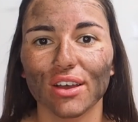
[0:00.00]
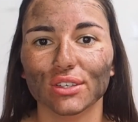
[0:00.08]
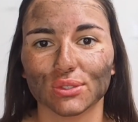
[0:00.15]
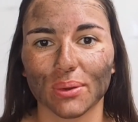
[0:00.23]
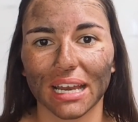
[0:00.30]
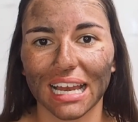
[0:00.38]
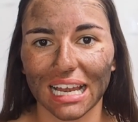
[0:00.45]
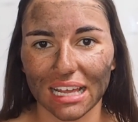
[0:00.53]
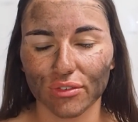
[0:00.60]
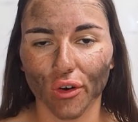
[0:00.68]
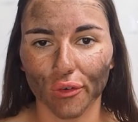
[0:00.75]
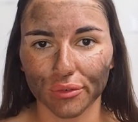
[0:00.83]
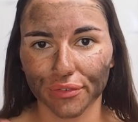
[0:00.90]
So I'm going to
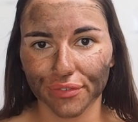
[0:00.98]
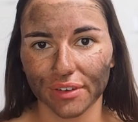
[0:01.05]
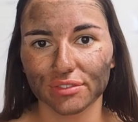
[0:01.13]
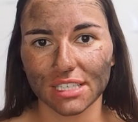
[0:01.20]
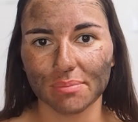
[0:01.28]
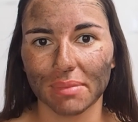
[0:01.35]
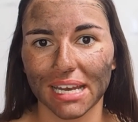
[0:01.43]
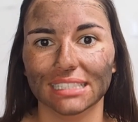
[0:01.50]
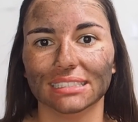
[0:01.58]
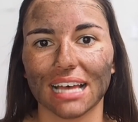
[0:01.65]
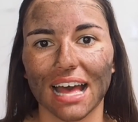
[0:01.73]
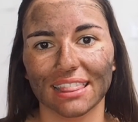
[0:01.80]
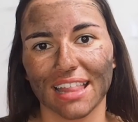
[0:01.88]
leave it on for 15
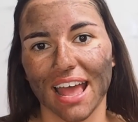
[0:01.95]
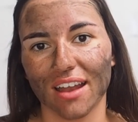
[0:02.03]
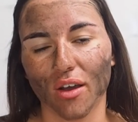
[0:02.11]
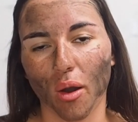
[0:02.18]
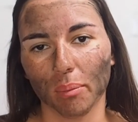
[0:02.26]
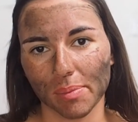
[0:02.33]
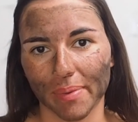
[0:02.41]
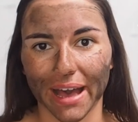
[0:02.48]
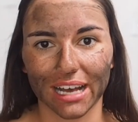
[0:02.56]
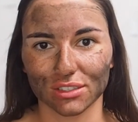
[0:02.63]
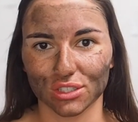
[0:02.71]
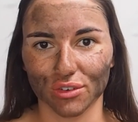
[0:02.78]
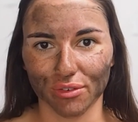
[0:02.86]
minutes and then I'll be
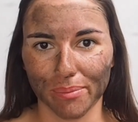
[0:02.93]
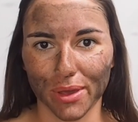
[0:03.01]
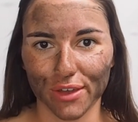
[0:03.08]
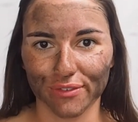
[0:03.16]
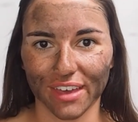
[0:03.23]
back to remove